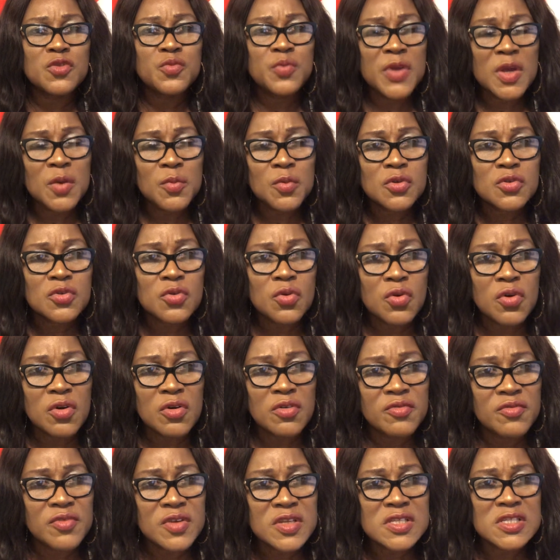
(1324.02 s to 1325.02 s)
be able to
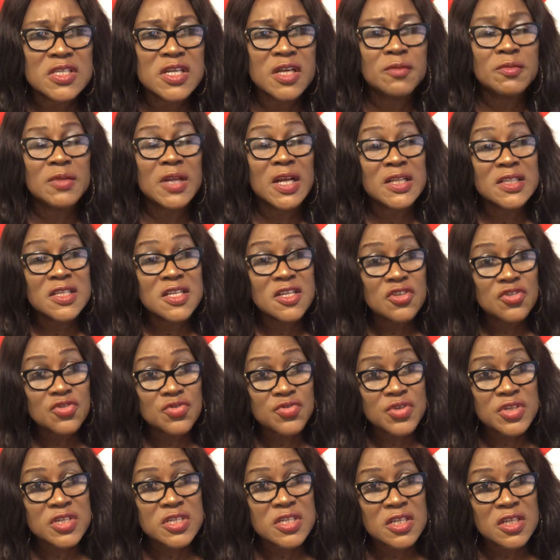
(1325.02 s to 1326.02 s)
convince them that this
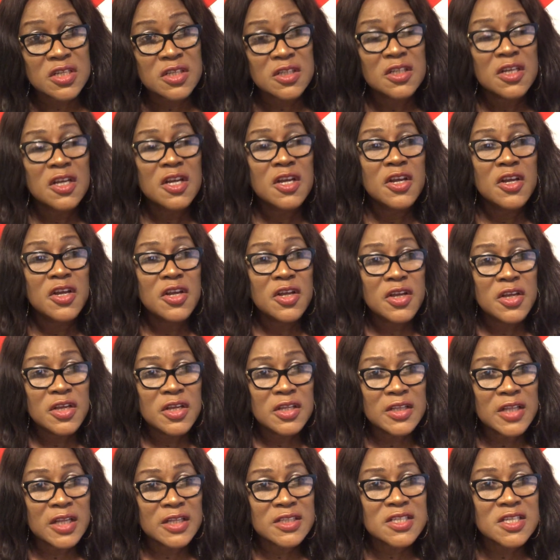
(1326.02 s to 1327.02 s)
reason
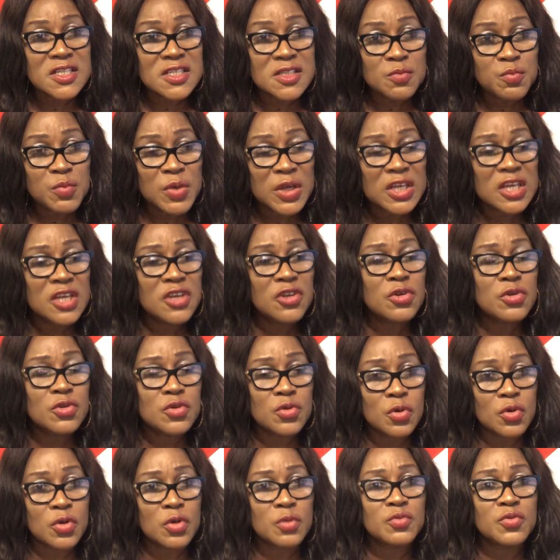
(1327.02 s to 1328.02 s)
that is making you
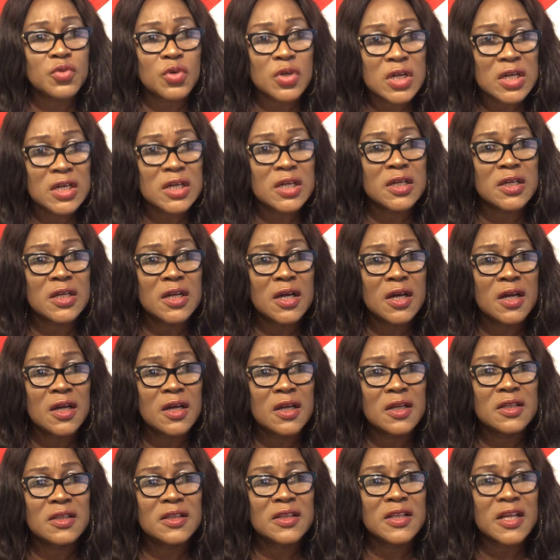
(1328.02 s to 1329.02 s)
to come to Canada,
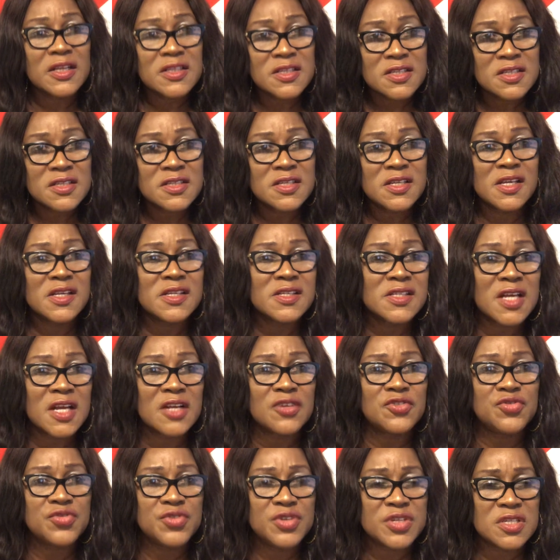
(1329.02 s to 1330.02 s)
that is the
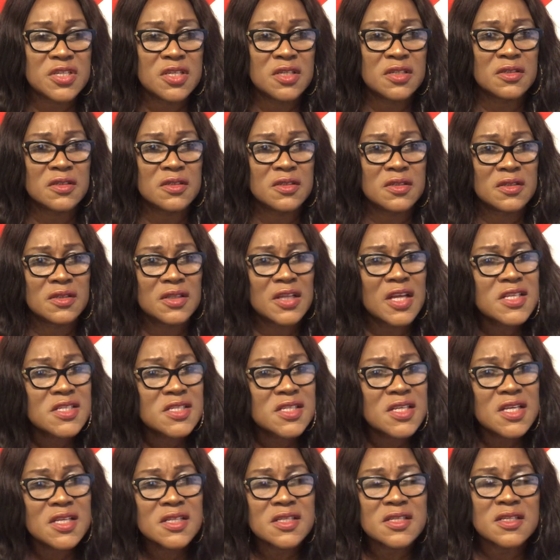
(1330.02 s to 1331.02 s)
exact reason. That's
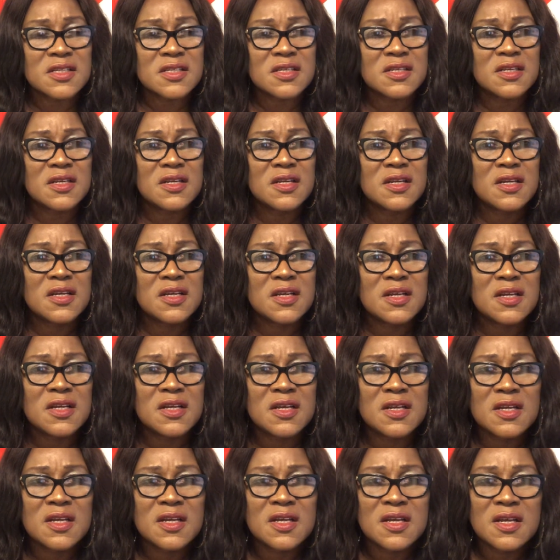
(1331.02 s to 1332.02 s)
it.
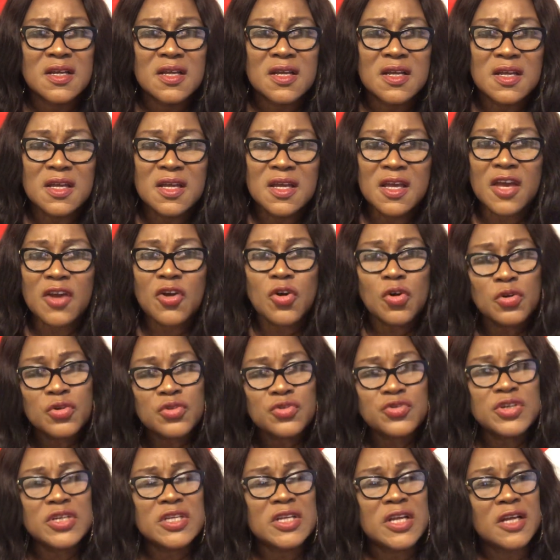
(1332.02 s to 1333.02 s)
A
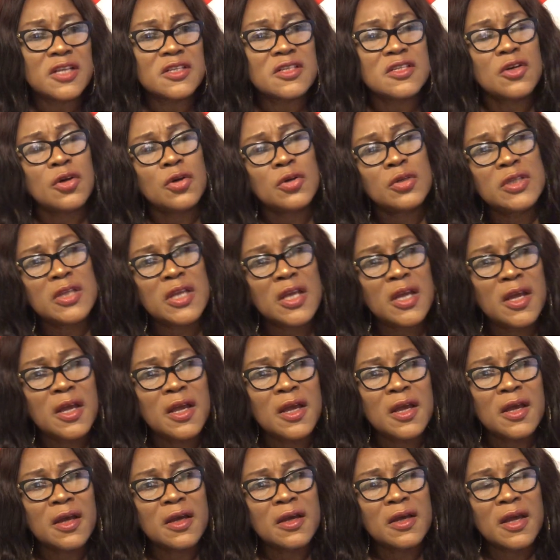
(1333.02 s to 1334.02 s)
country that
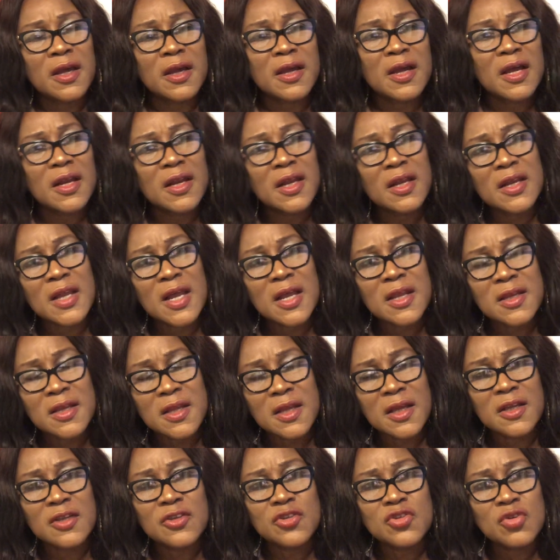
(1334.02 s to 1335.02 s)
on a Canada
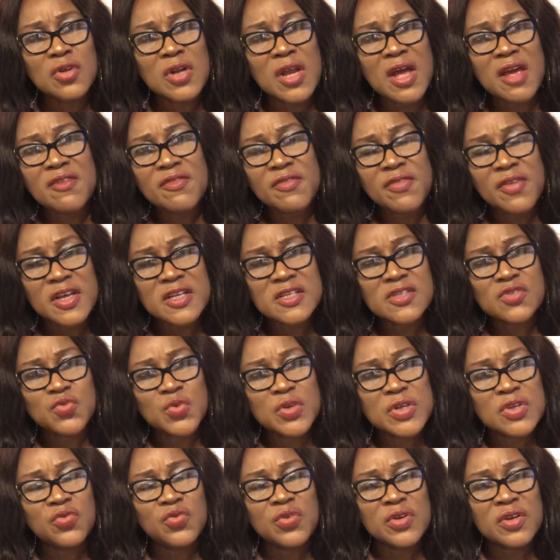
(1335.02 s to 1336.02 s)
Day, July 1st,
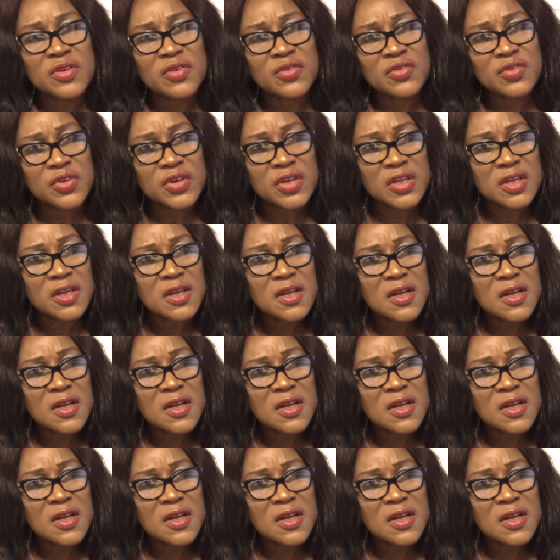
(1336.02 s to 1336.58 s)
2023,